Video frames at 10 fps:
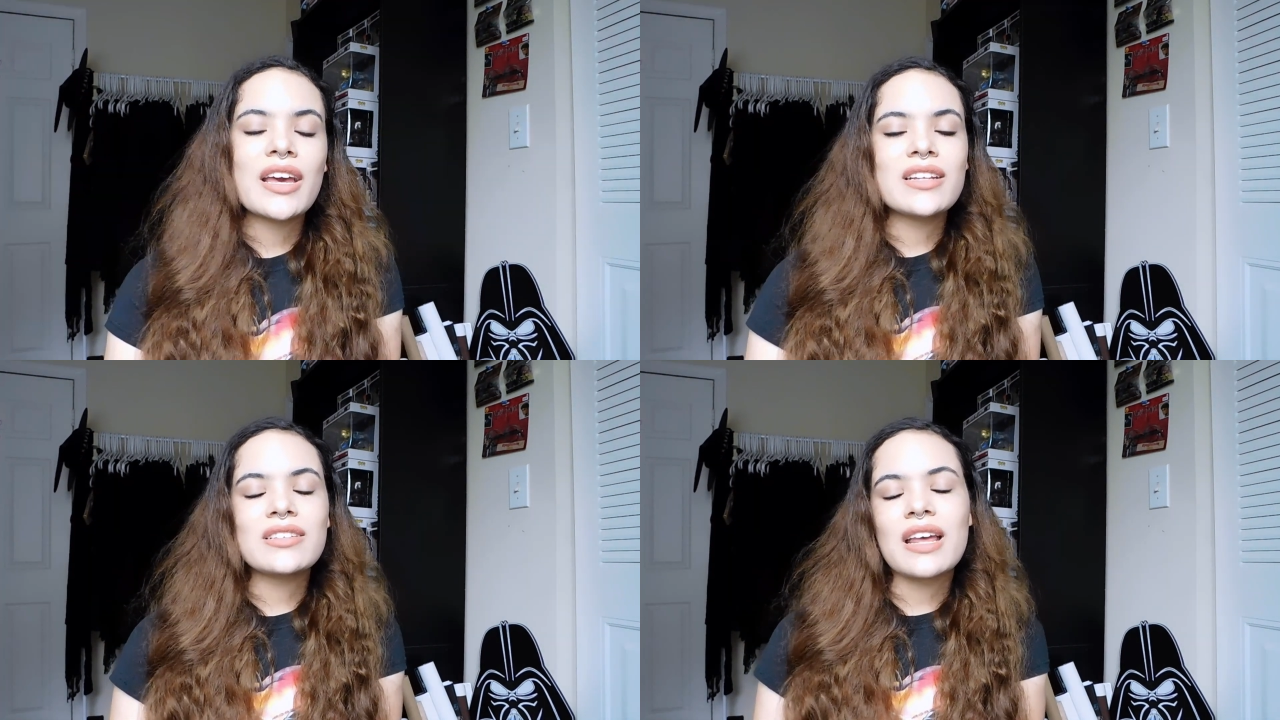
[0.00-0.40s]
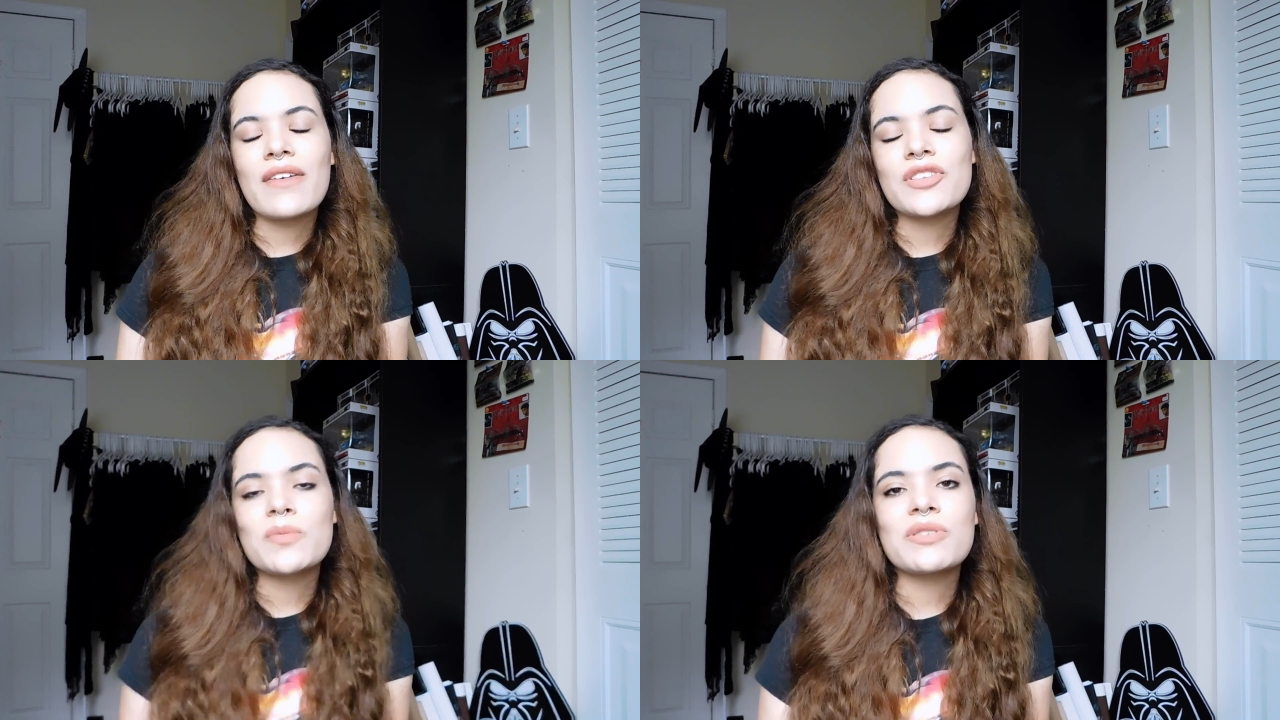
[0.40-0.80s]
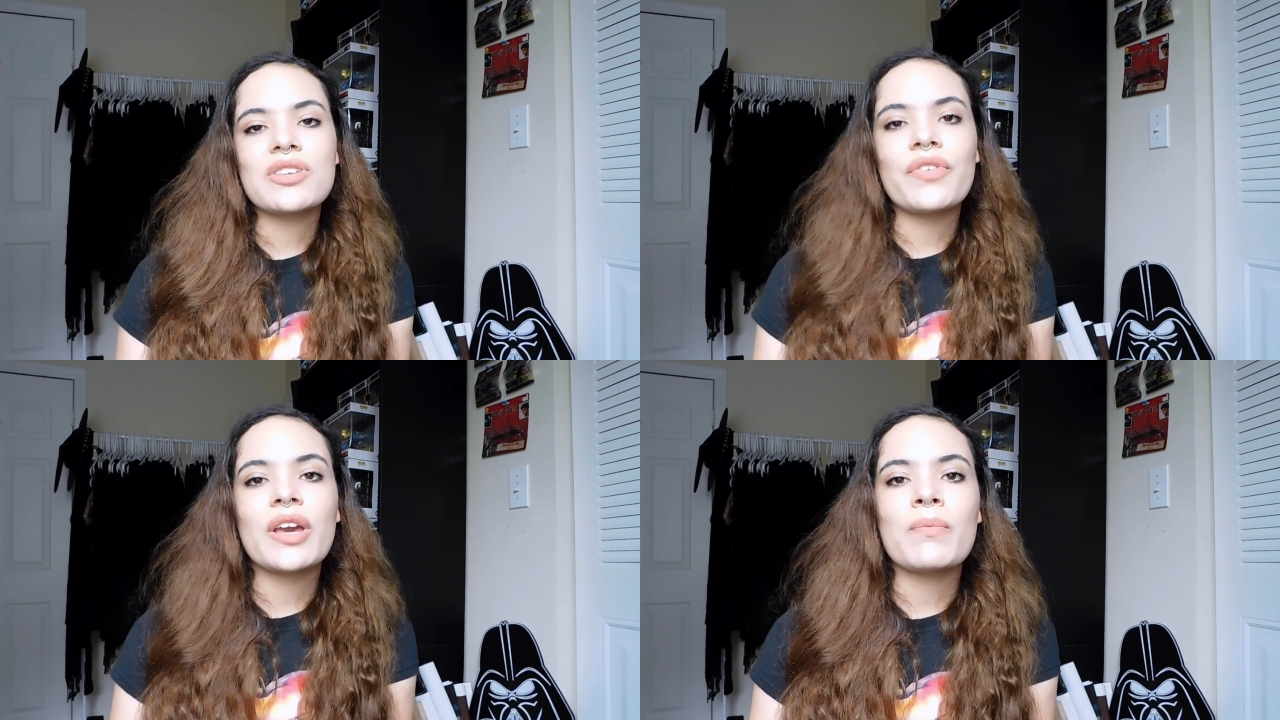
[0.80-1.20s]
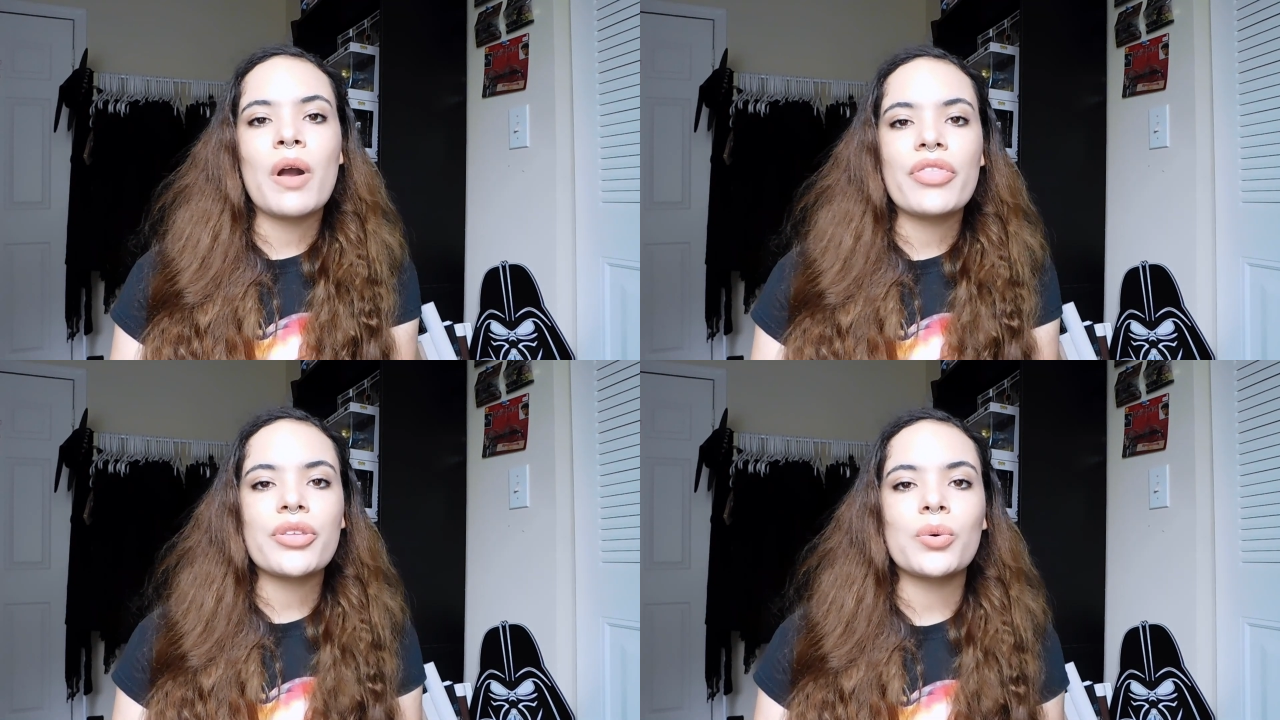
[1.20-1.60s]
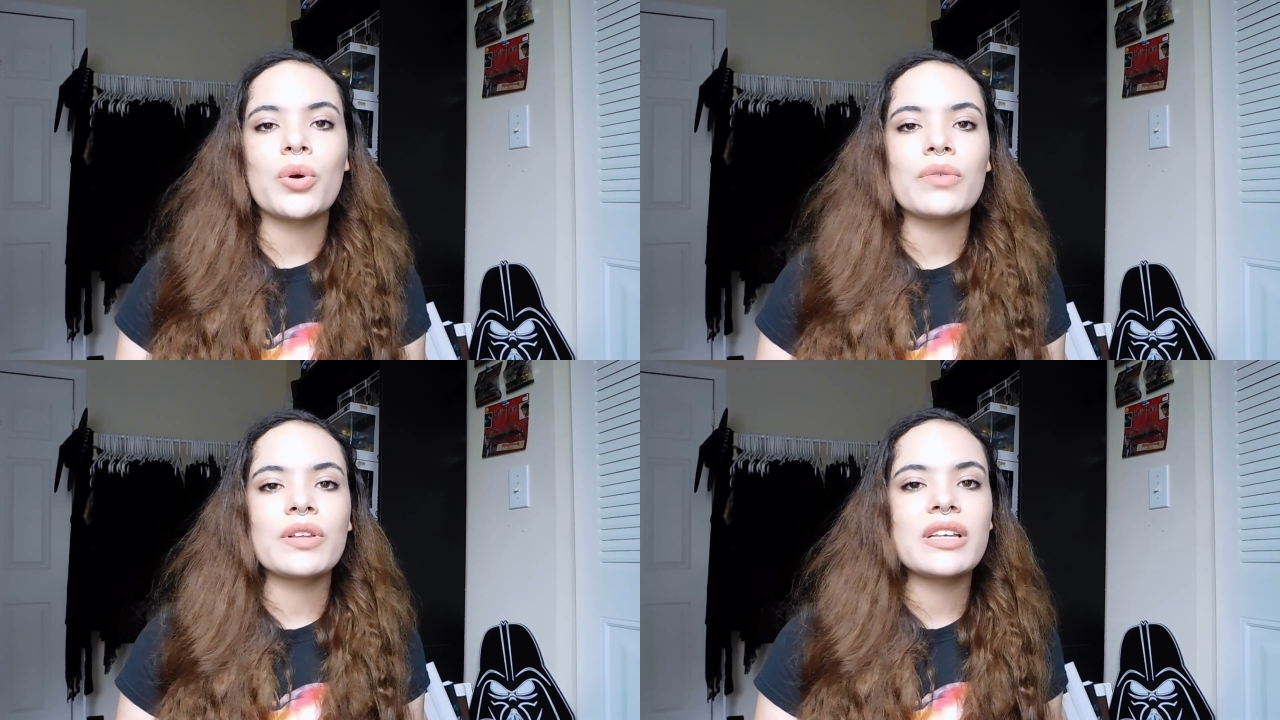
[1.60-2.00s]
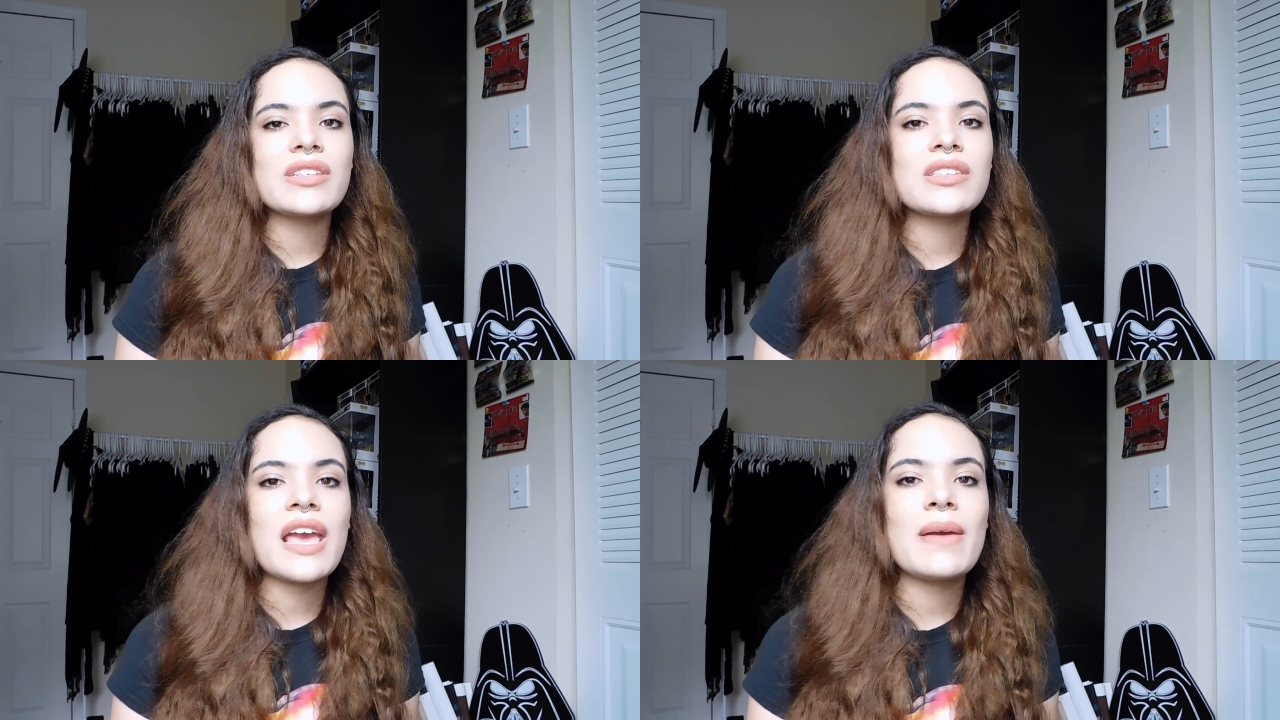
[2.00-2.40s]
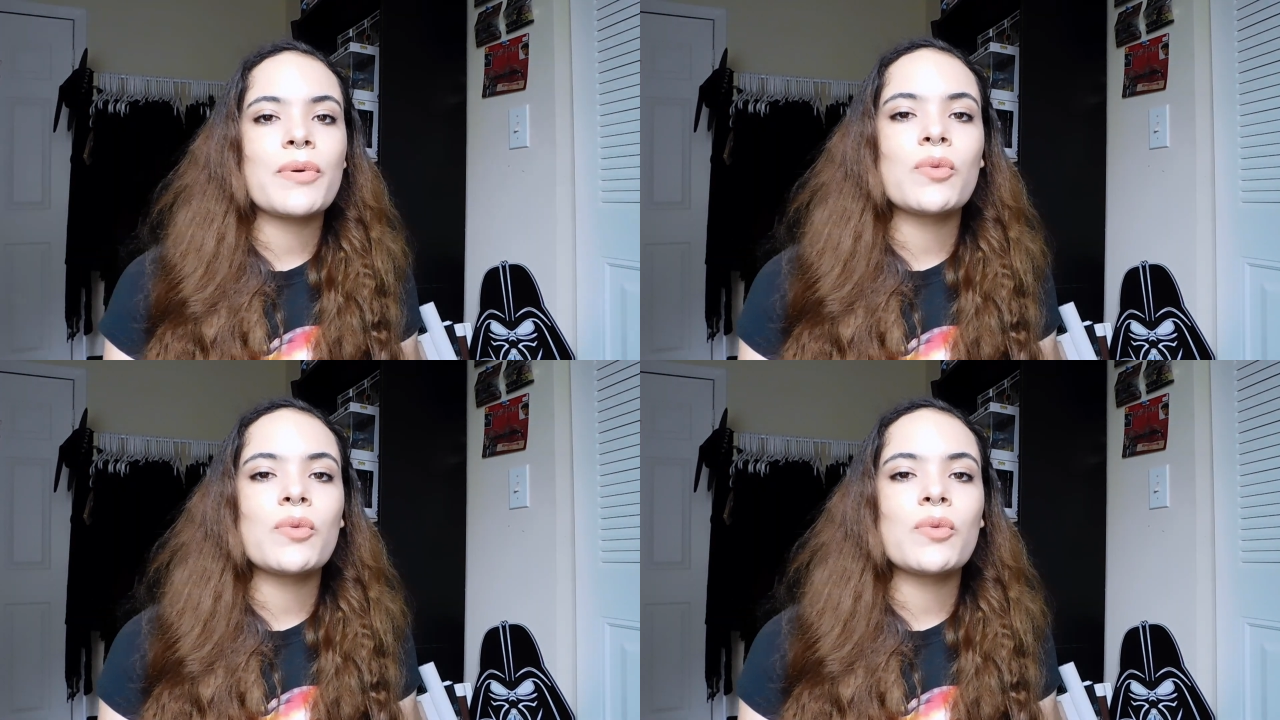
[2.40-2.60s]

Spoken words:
doesn't have a specific month or release date,